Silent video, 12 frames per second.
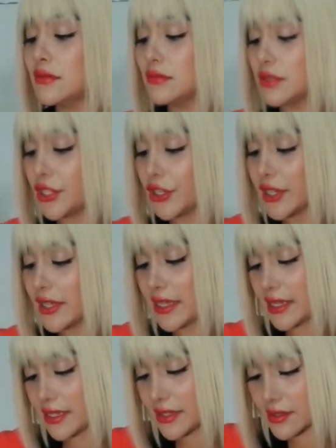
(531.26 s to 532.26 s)
your
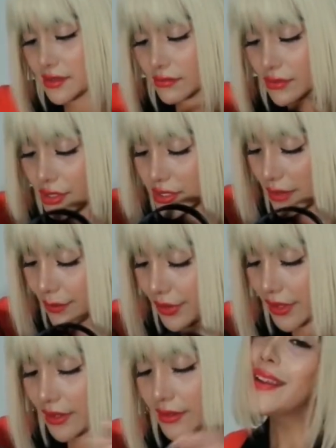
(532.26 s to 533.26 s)
keys or
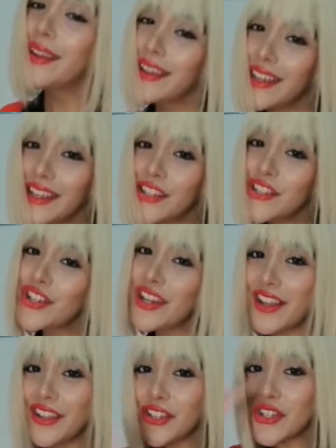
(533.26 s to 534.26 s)
something.
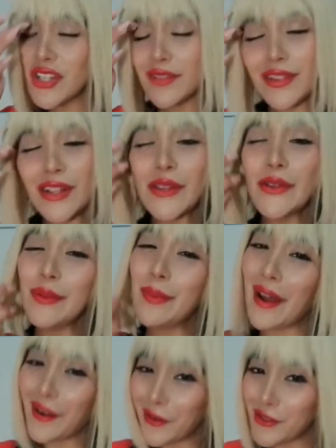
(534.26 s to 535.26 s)
Chanel, you should have included a
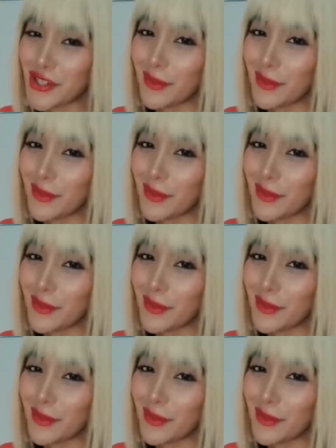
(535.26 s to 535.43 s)
pouch.